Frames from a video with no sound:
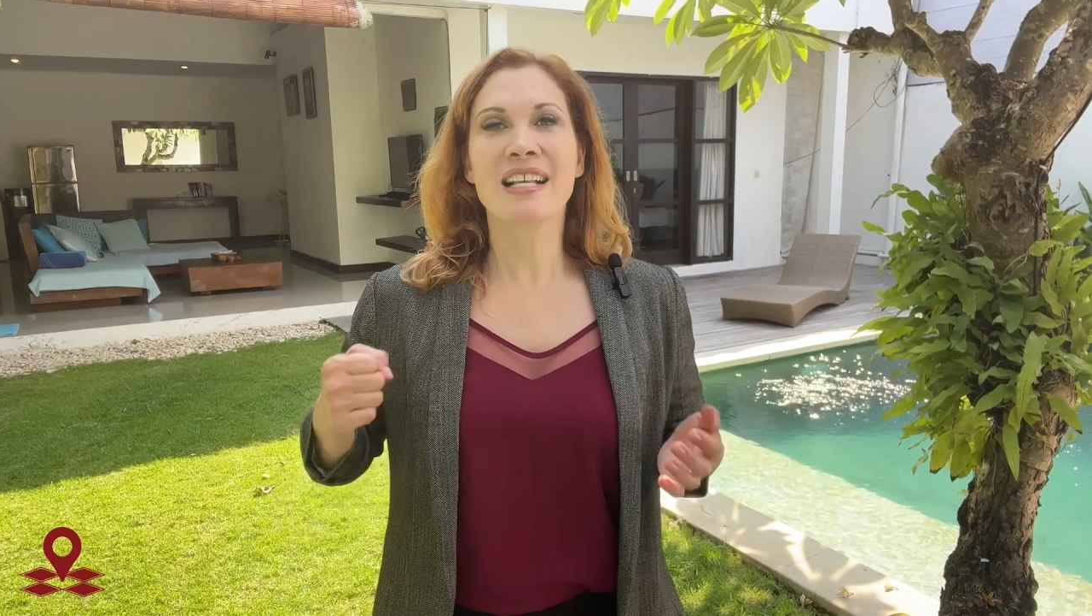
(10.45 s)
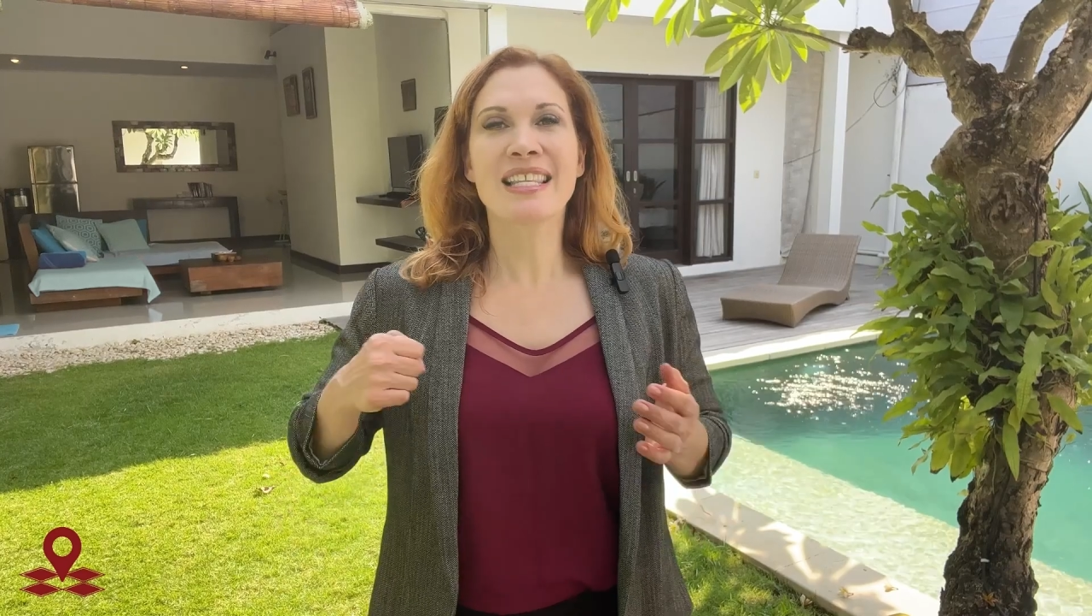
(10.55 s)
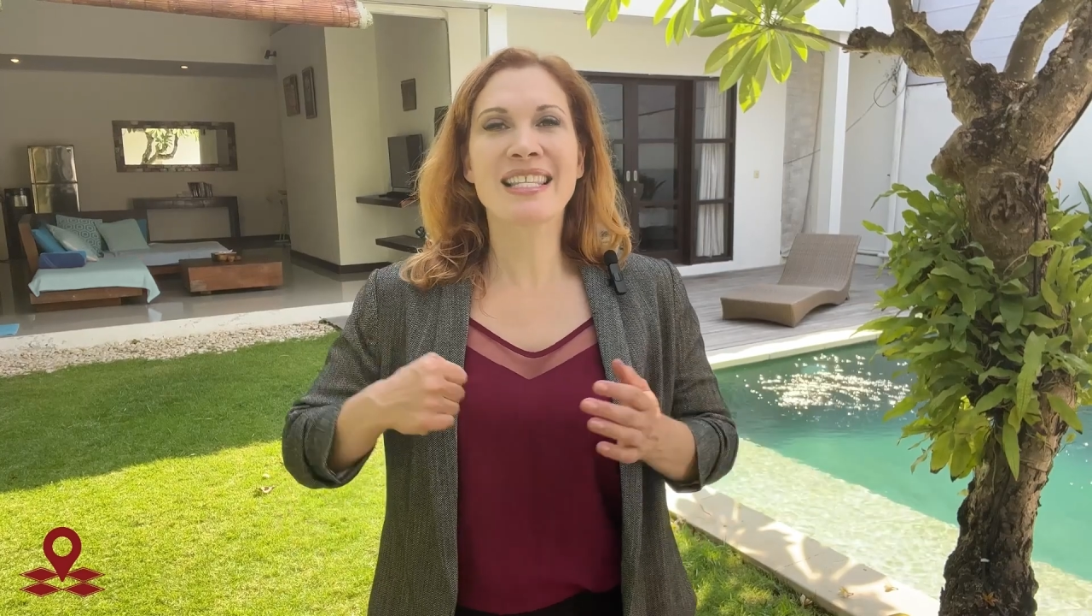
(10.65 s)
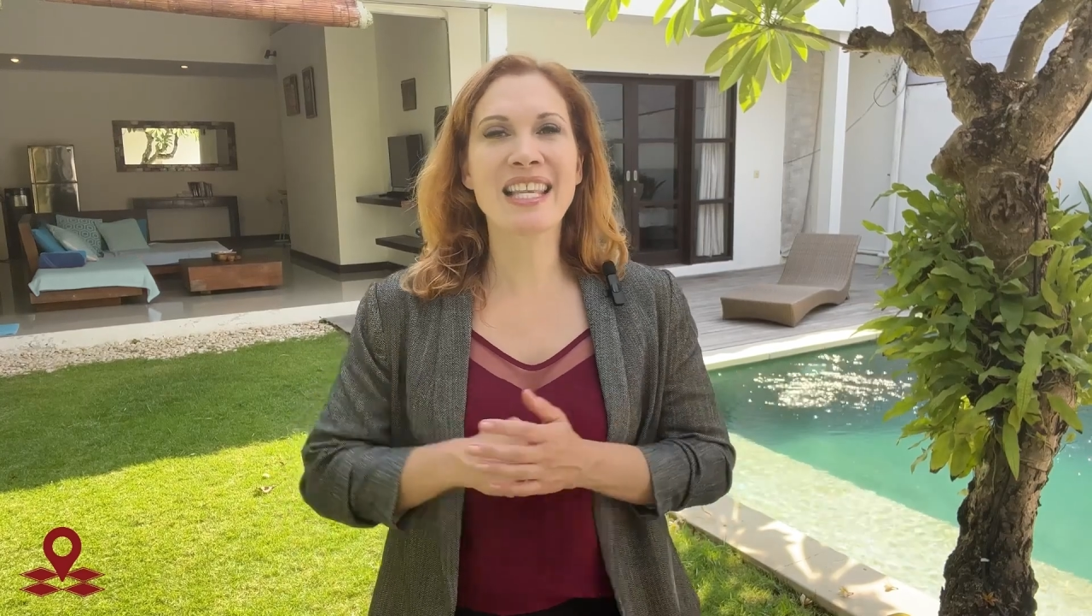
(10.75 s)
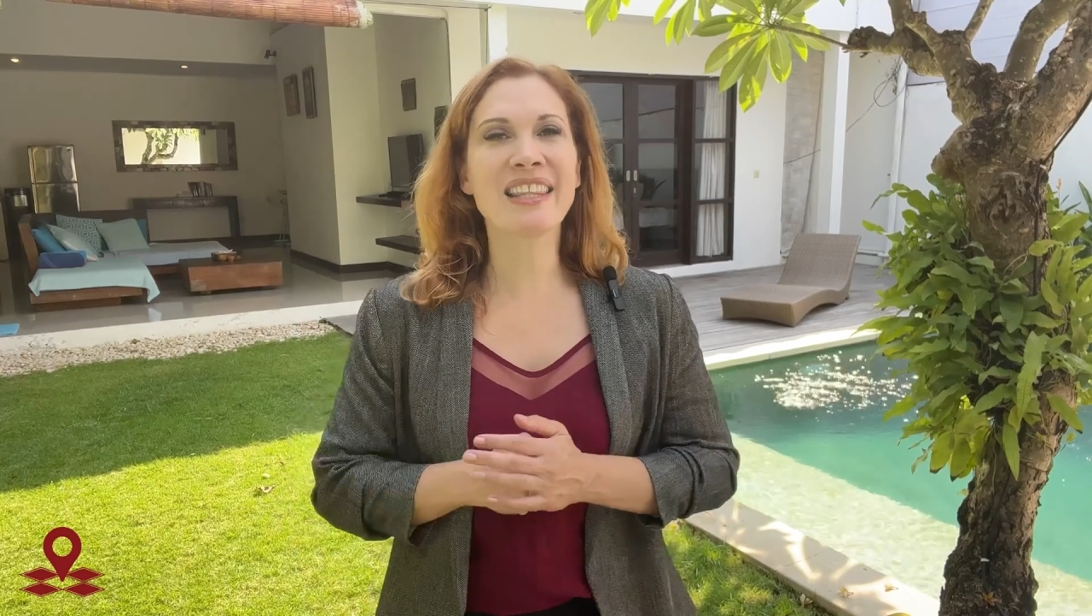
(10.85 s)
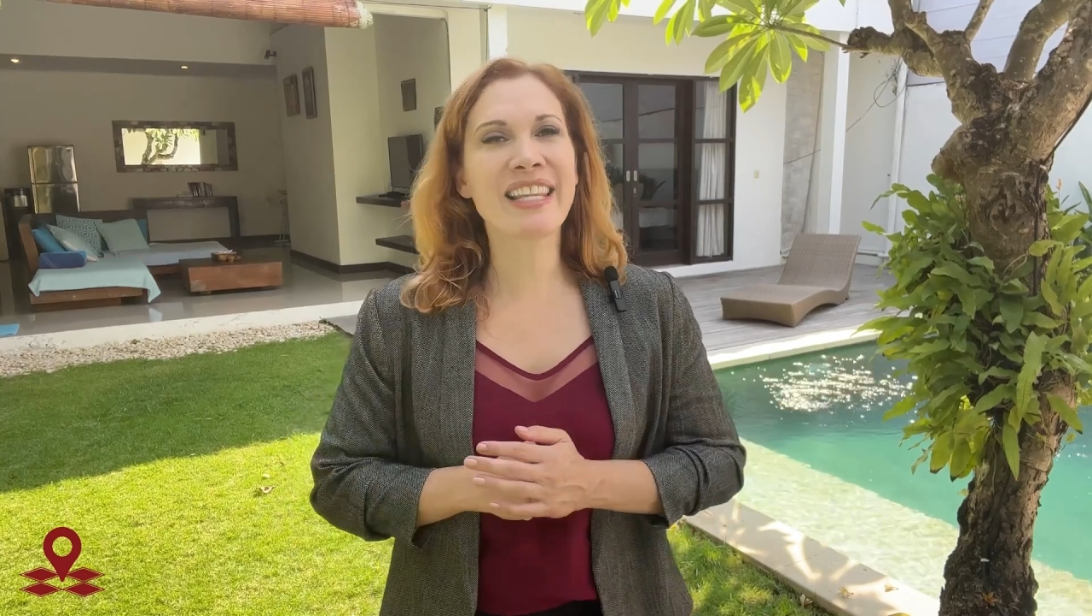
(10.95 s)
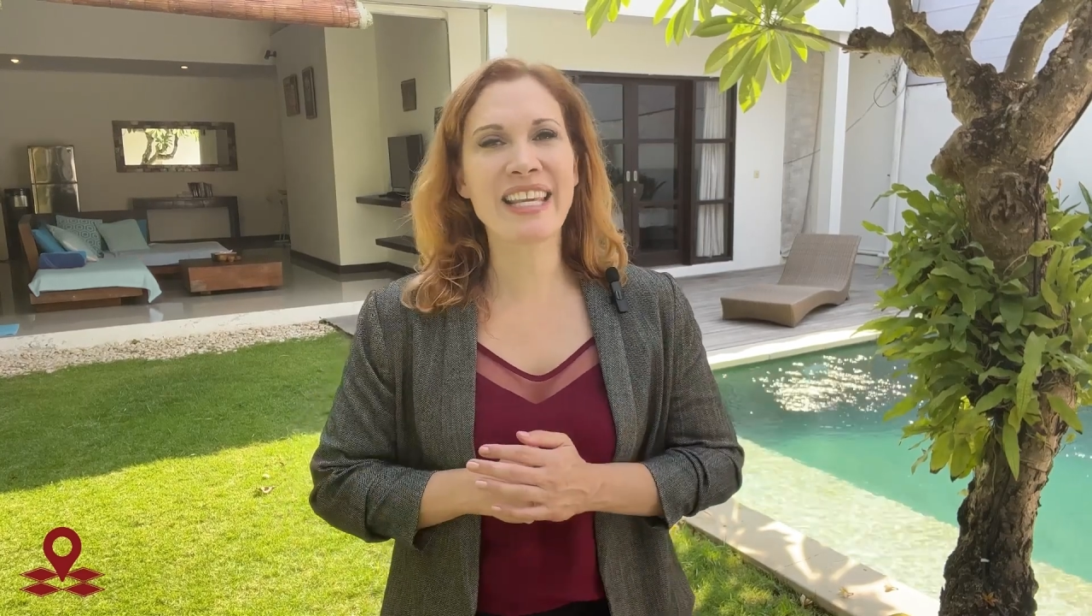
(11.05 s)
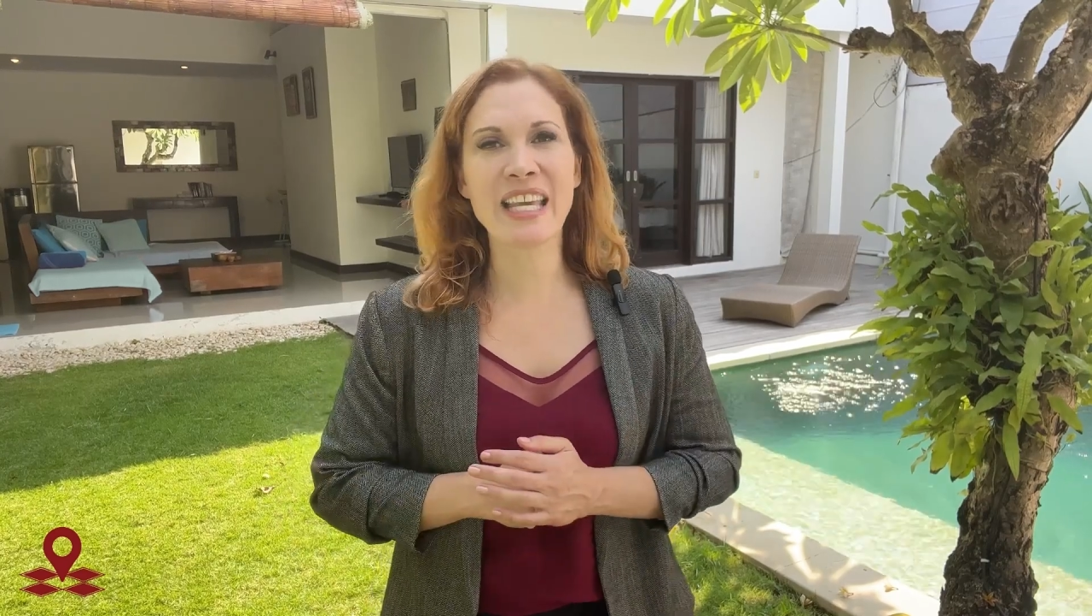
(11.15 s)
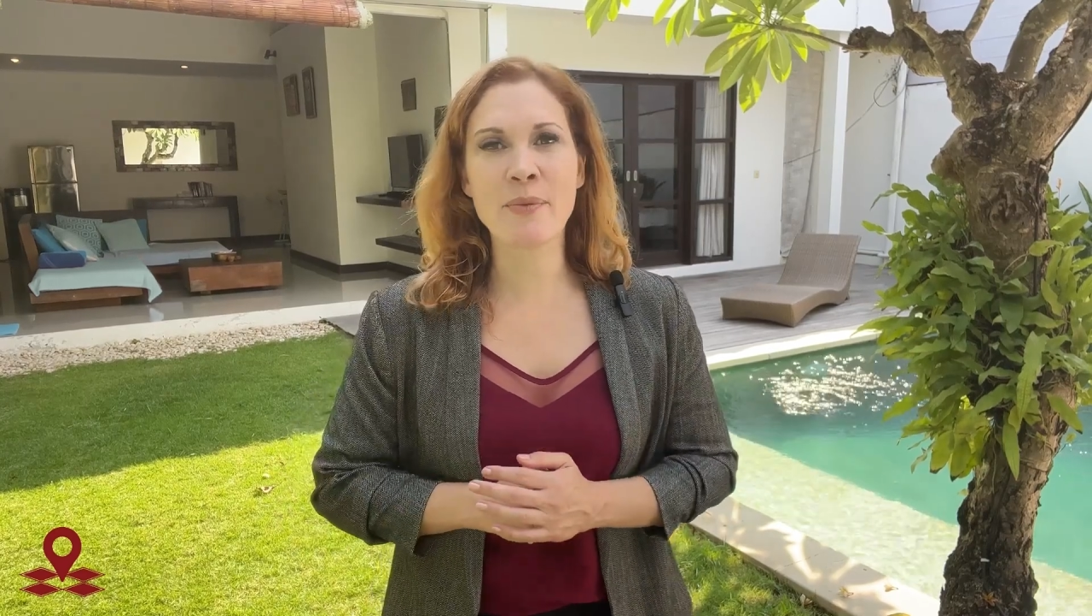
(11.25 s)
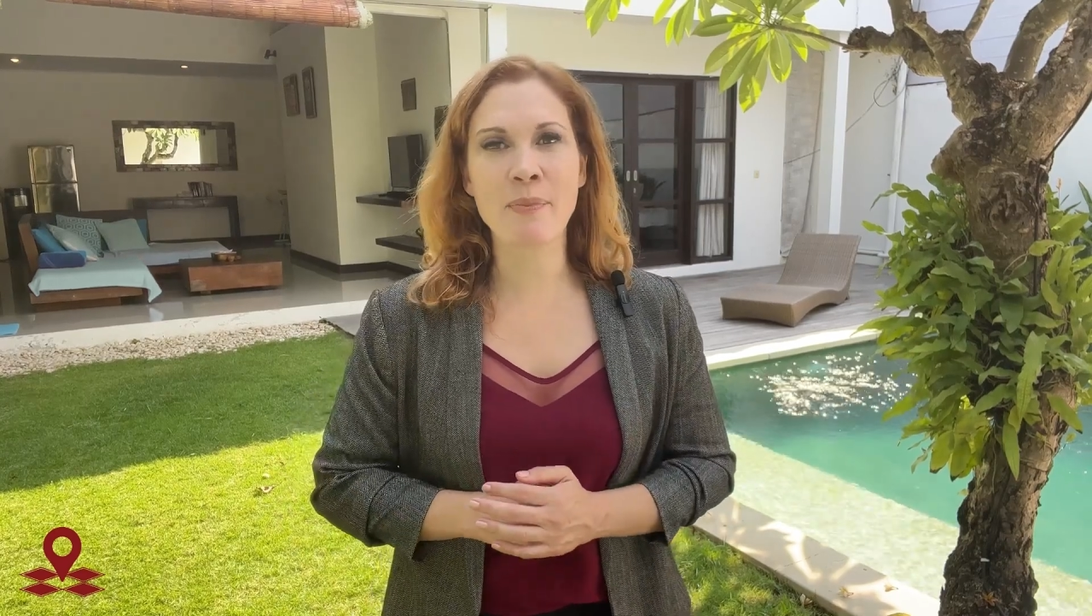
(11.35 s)
suddenly
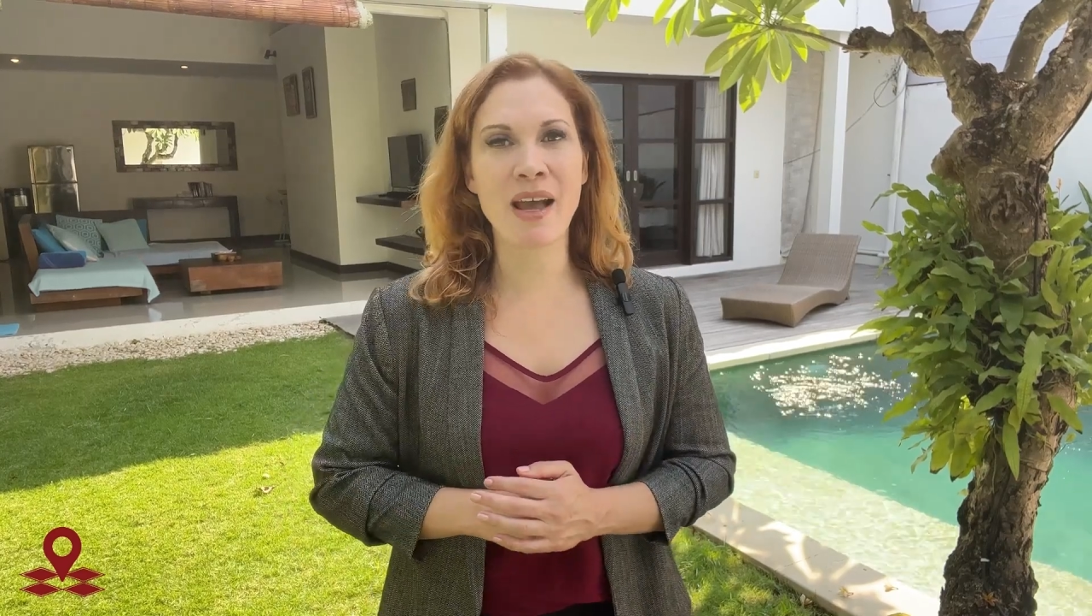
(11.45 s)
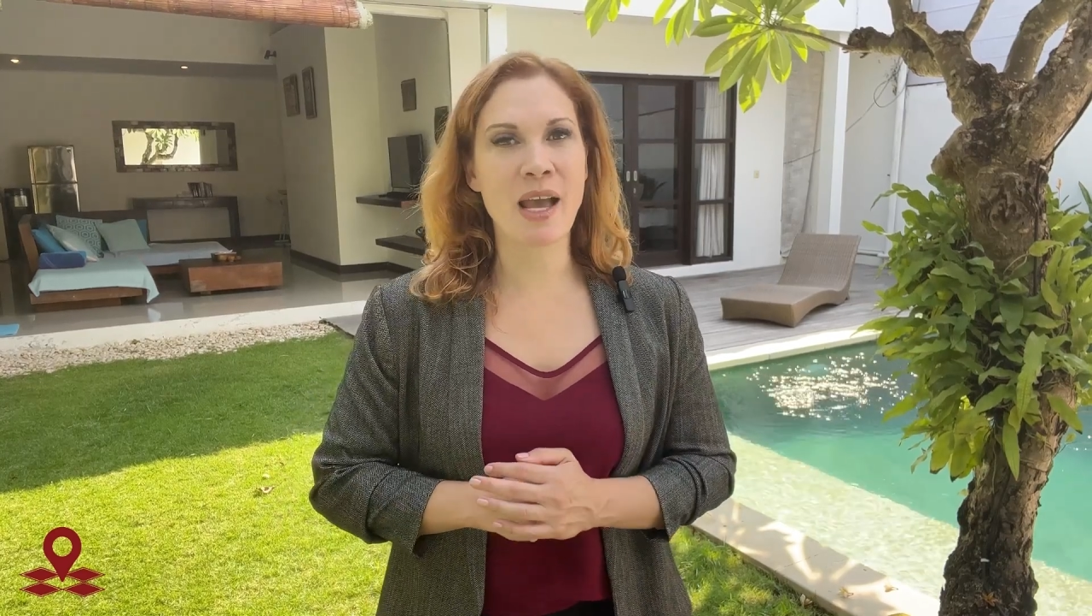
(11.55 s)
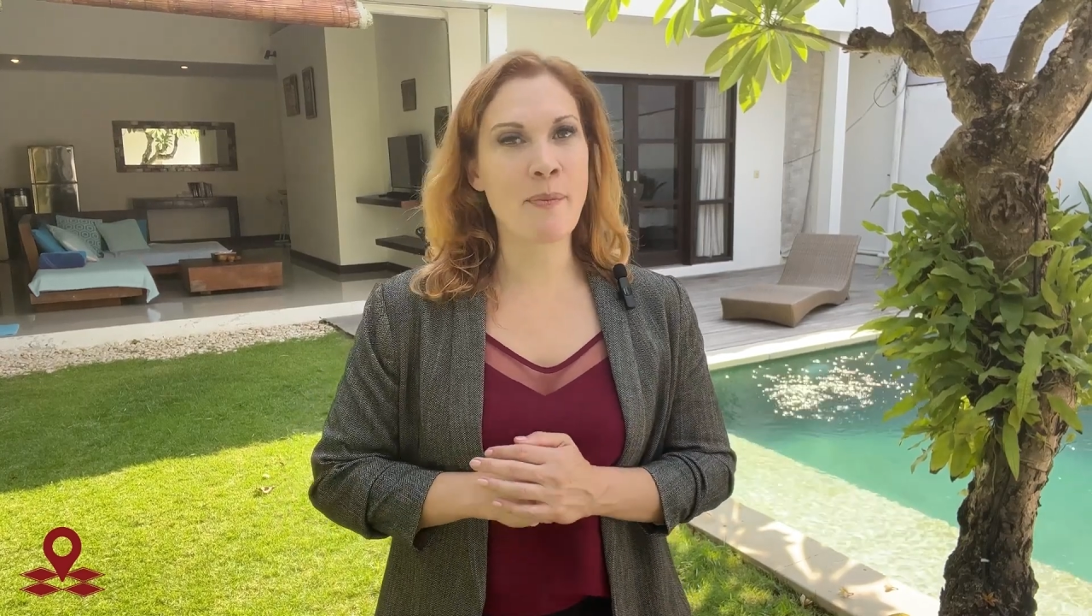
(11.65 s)
hit by a